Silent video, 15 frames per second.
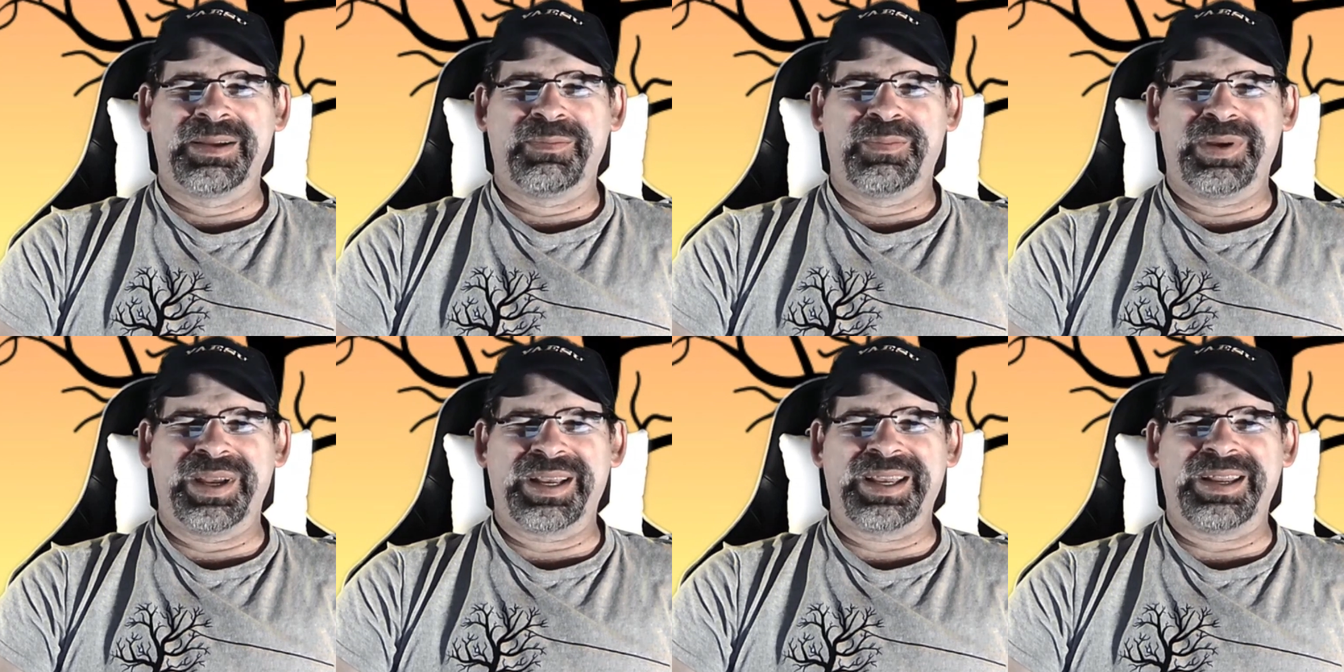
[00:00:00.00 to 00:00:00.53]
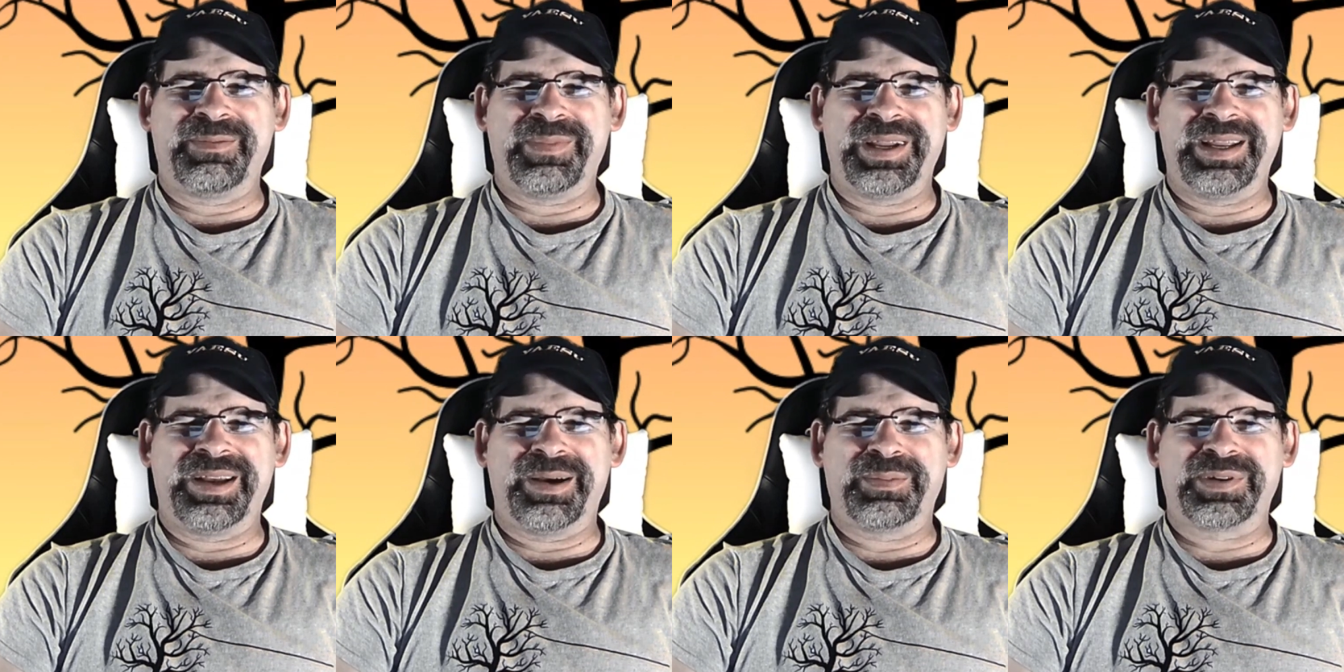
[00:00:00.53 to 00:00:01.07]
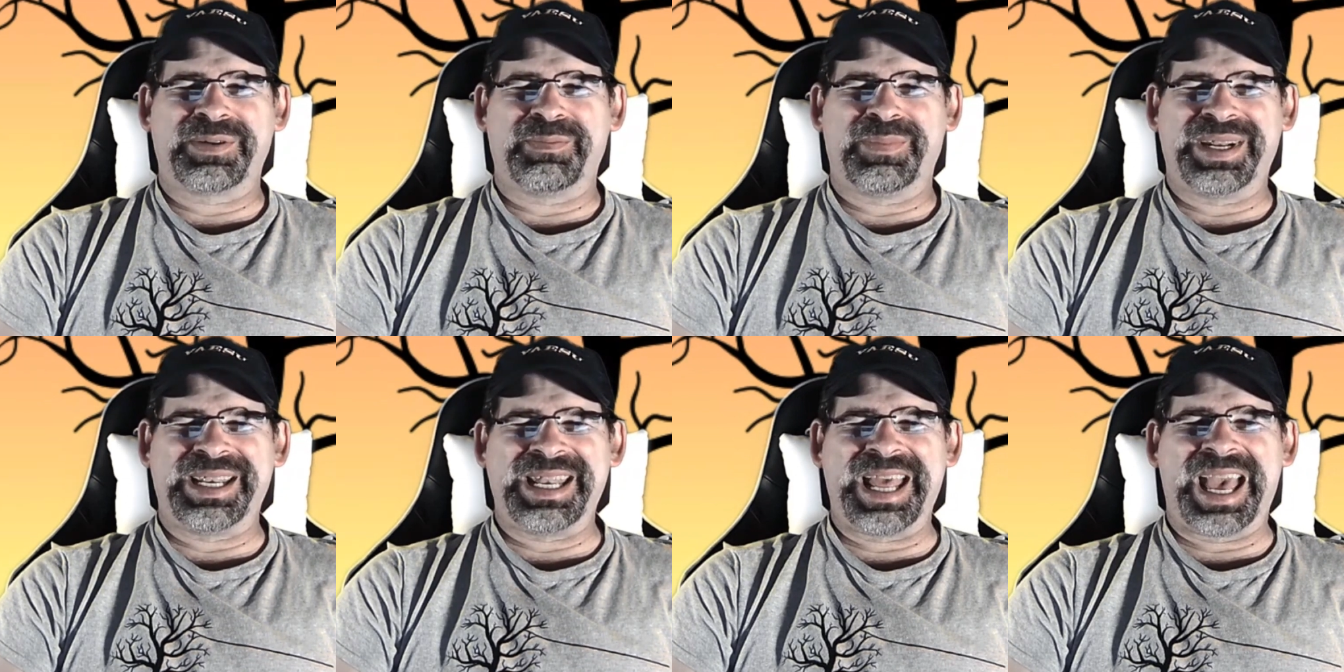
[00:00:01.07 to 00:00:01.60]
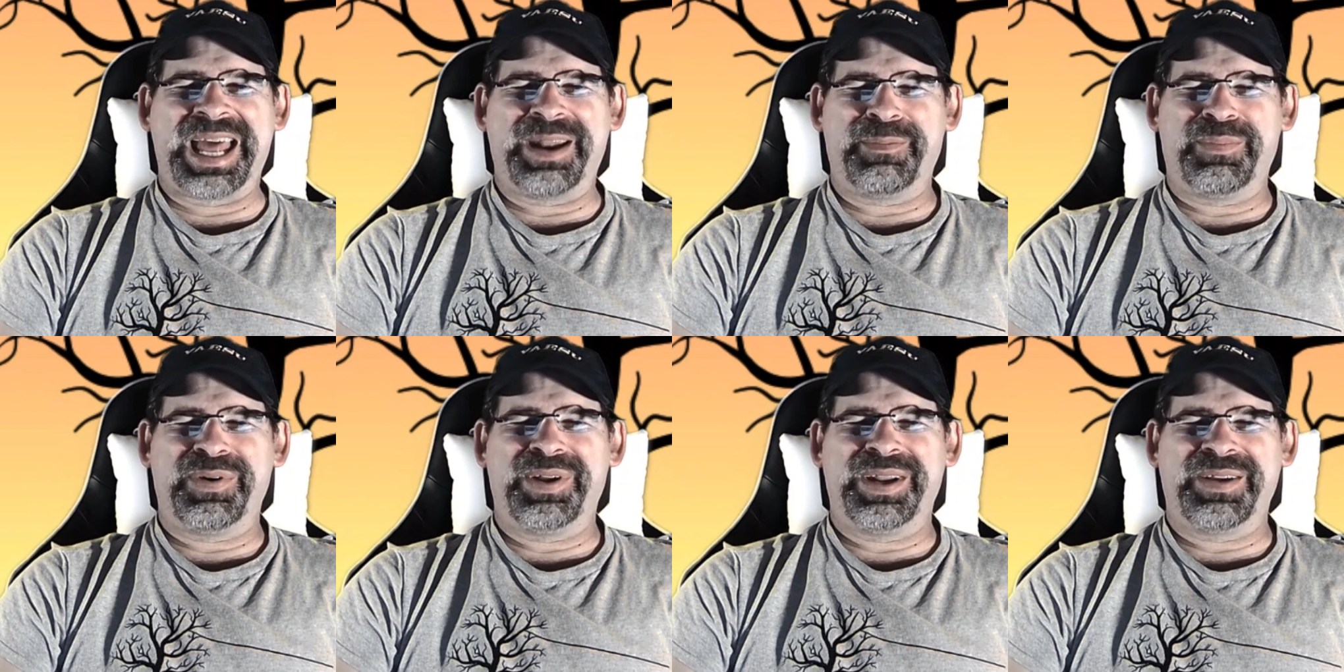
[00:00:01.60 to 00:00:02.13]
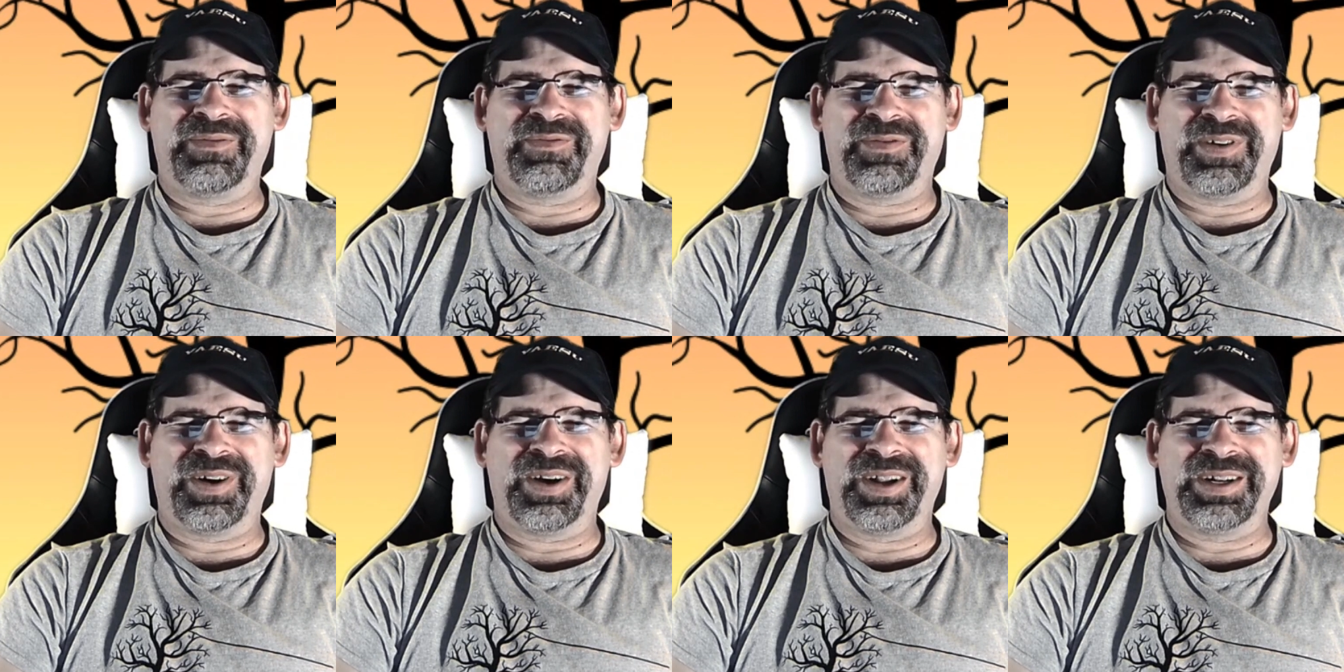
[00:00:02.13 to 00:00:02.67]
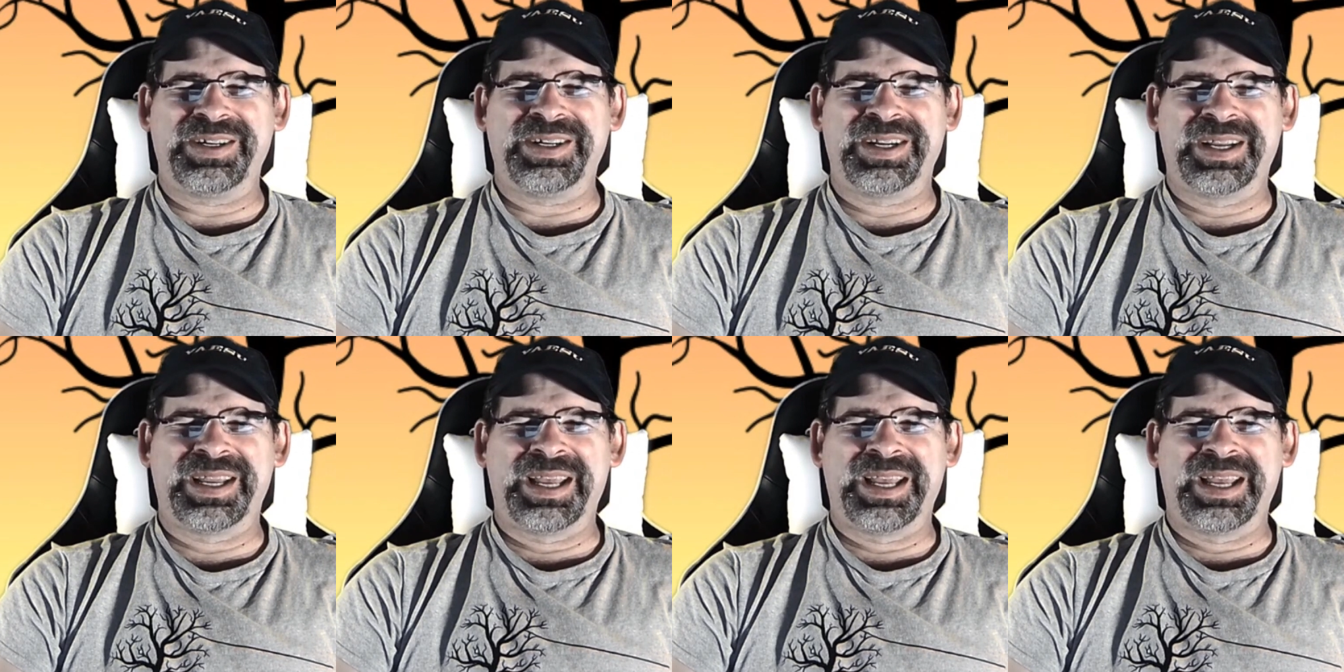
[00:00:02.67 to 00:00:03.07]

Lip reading: picking me up some banana pudding fudge